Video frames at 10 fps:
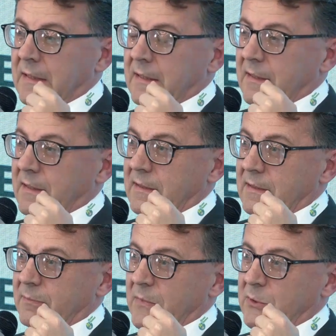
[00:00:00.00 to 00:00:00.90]

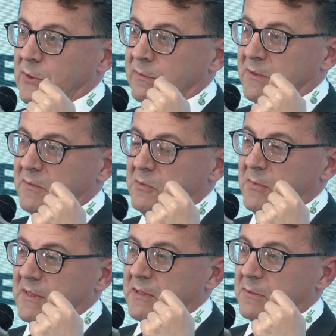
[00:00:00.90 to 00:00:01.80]
implants, he get
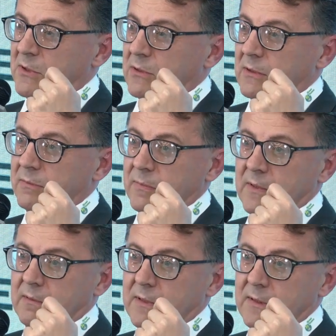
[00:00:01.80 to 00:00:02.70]
back to the front
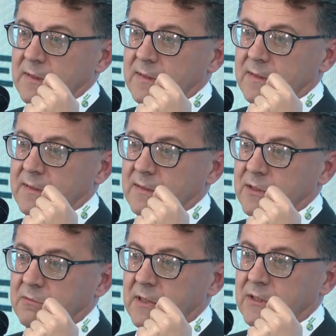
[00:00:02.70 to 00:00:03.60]
line,
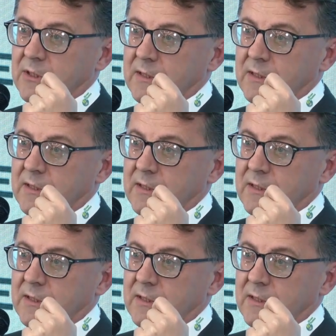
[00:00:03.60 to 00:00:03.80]
and